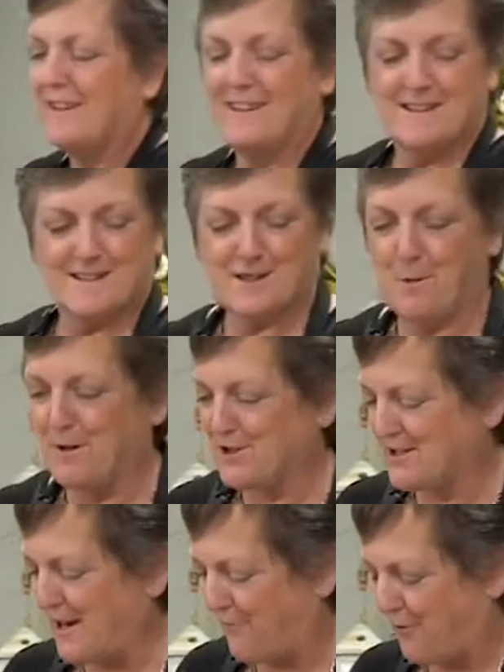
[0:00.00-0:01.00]
so much
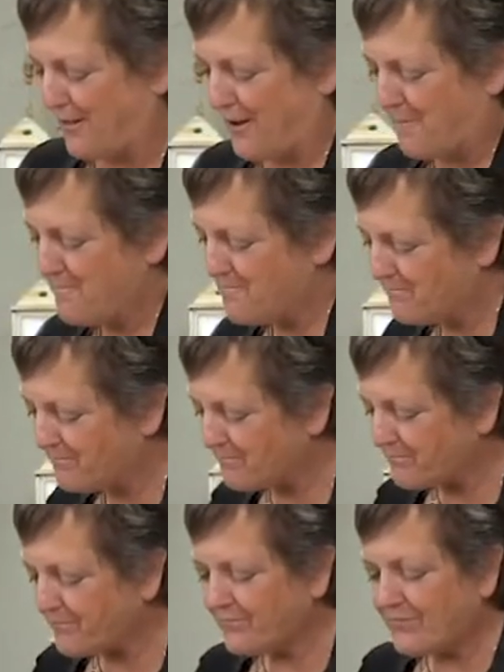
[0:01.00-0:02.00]
stuff right there.
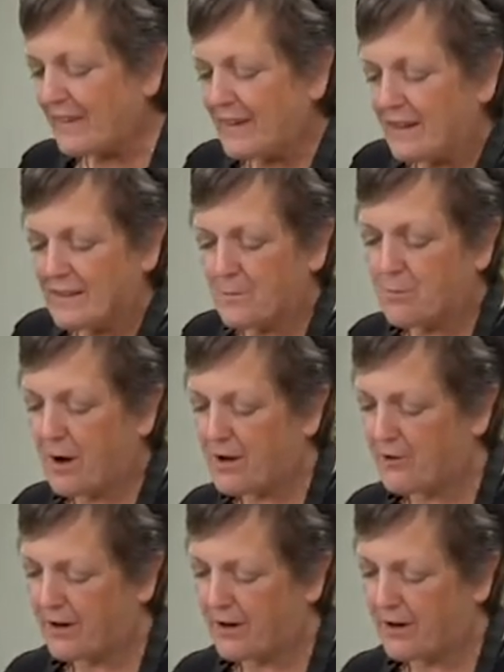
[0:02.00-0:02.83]
In the brighter